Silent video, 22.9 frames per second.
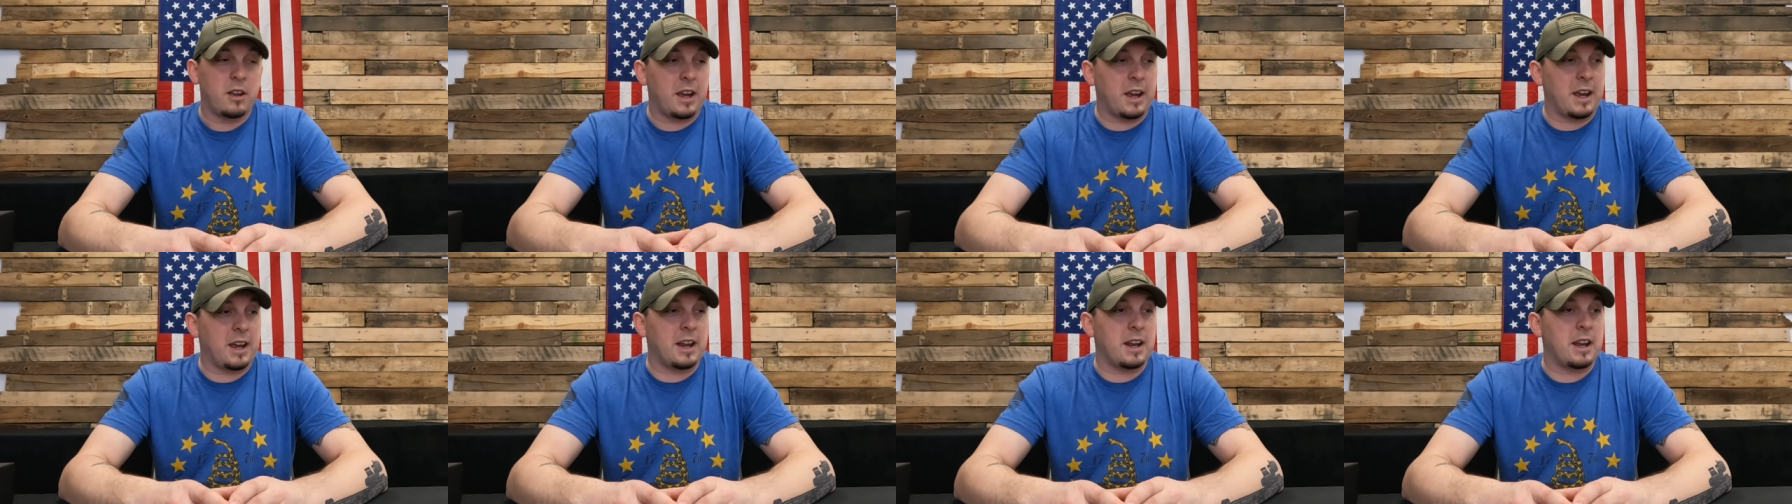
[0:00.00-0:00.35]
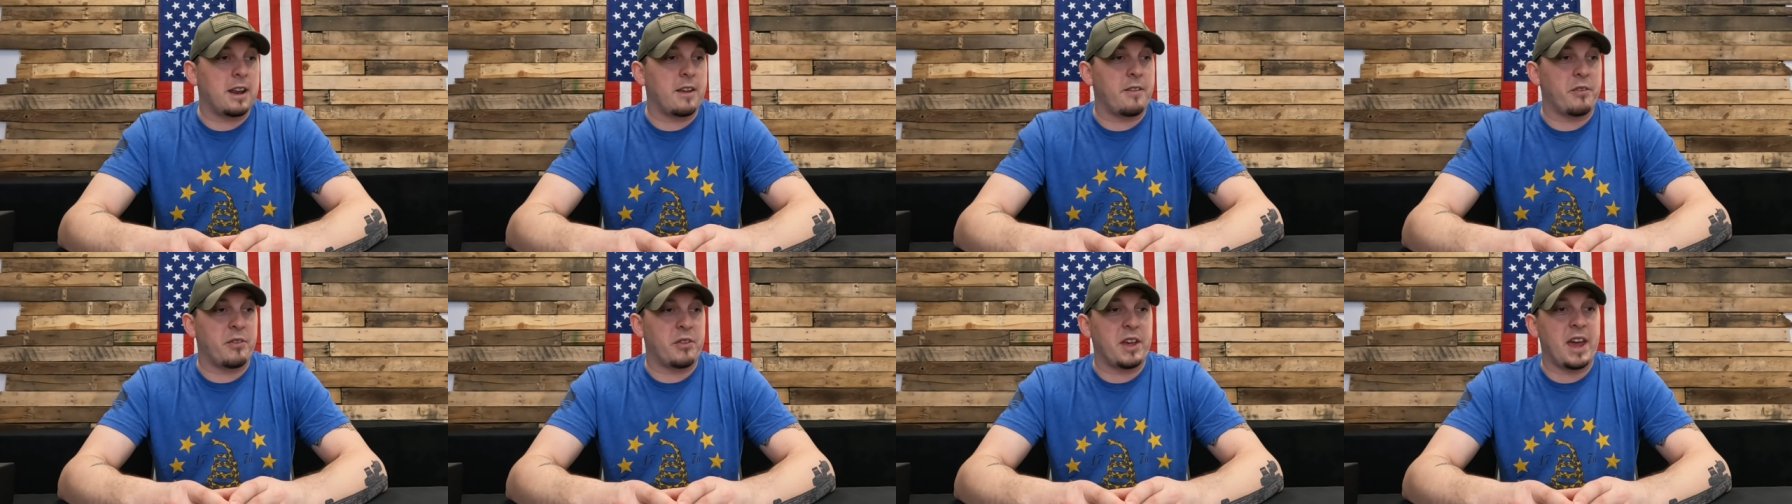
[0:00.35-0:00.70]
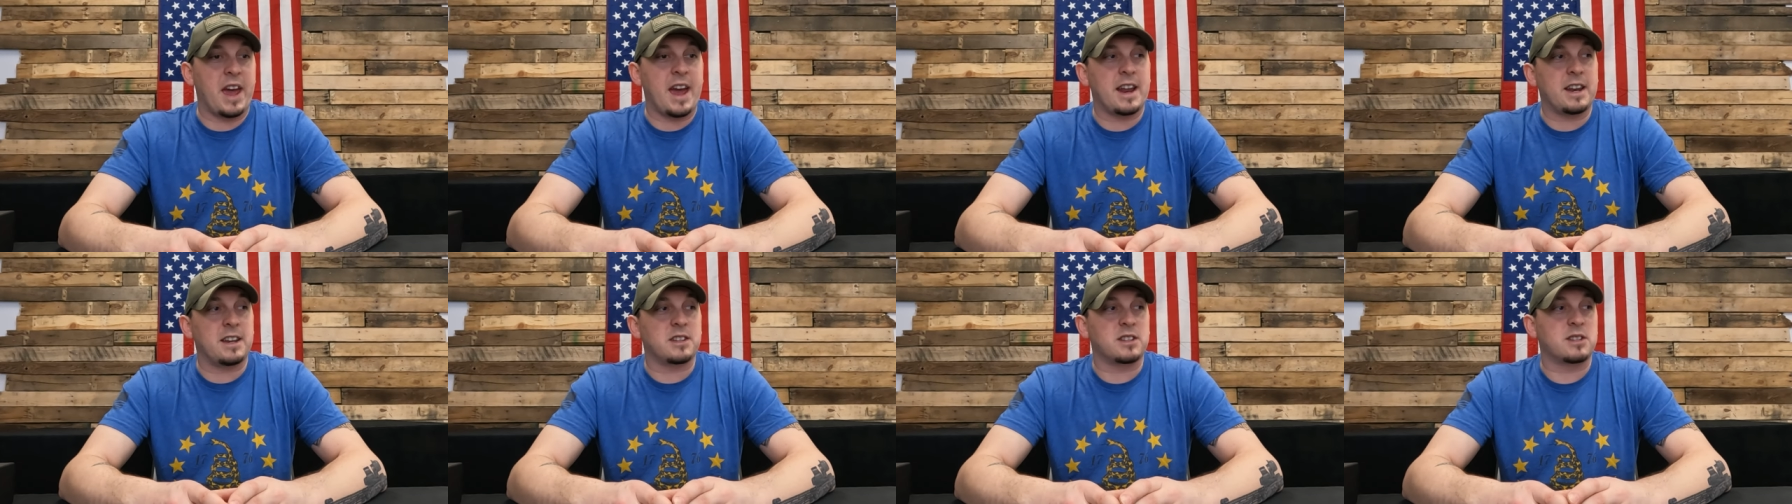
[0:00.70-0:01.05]
And
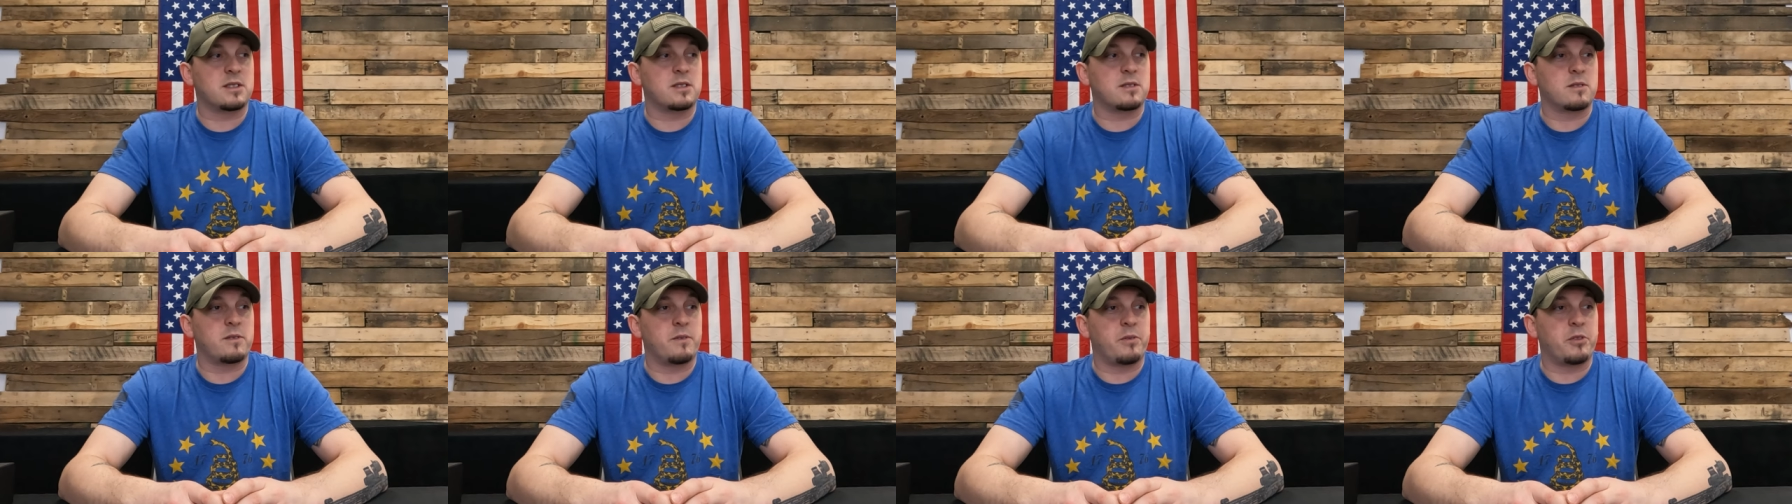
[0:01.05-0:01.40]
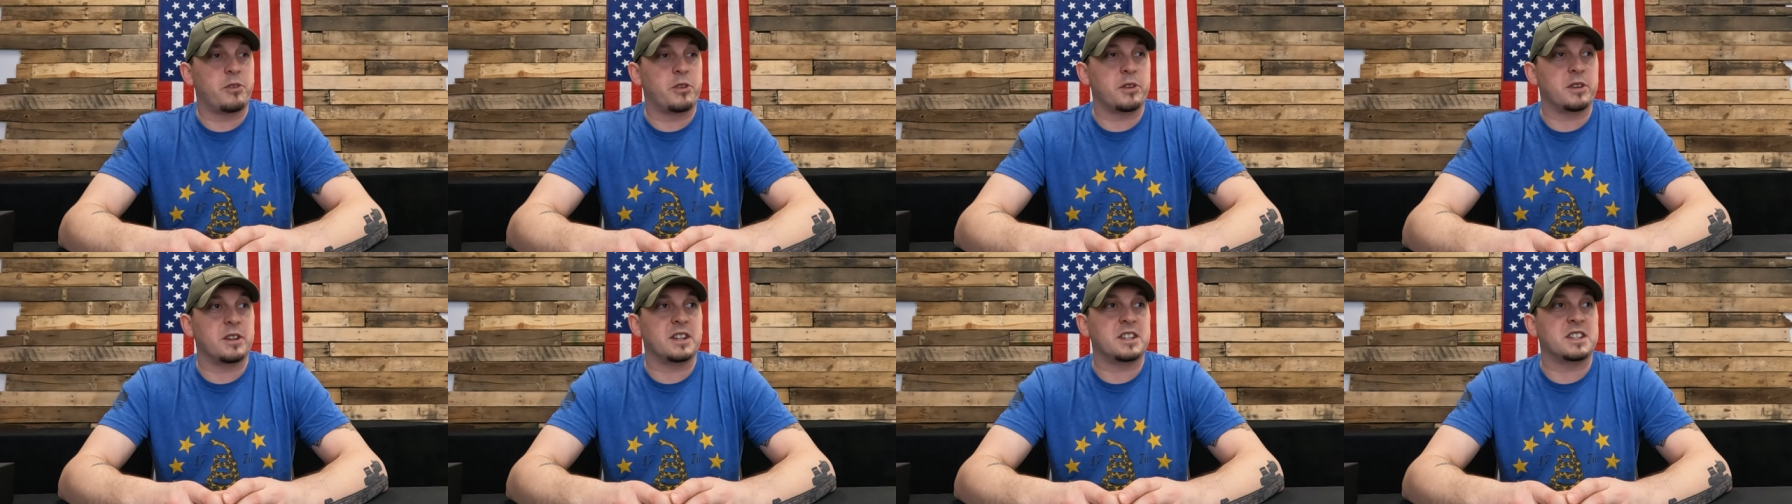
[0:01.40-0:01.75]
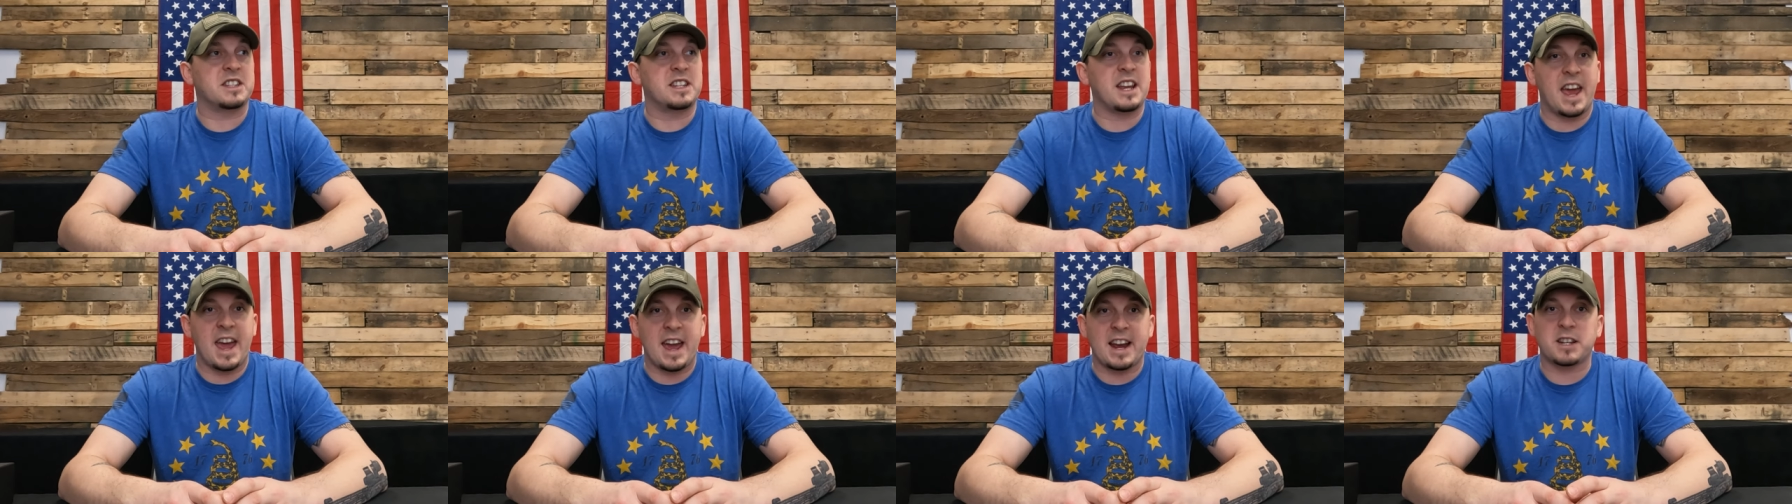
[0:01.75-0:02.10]
that is the
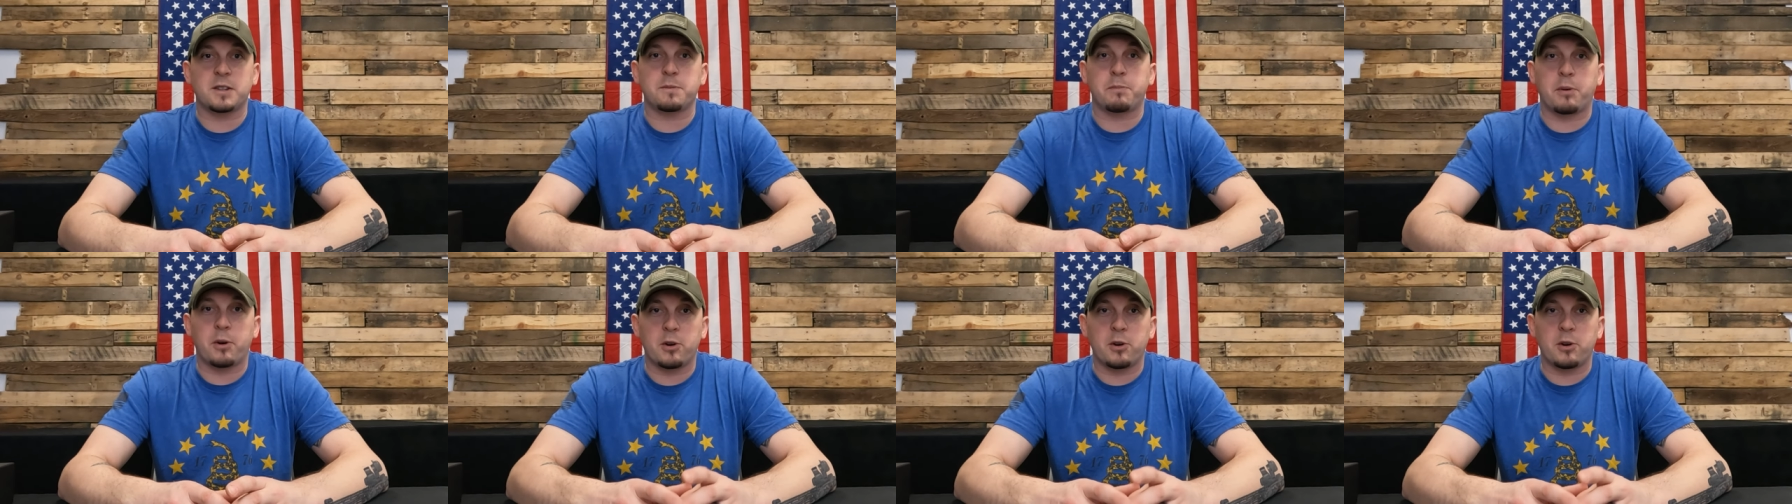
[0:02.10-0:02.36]
exact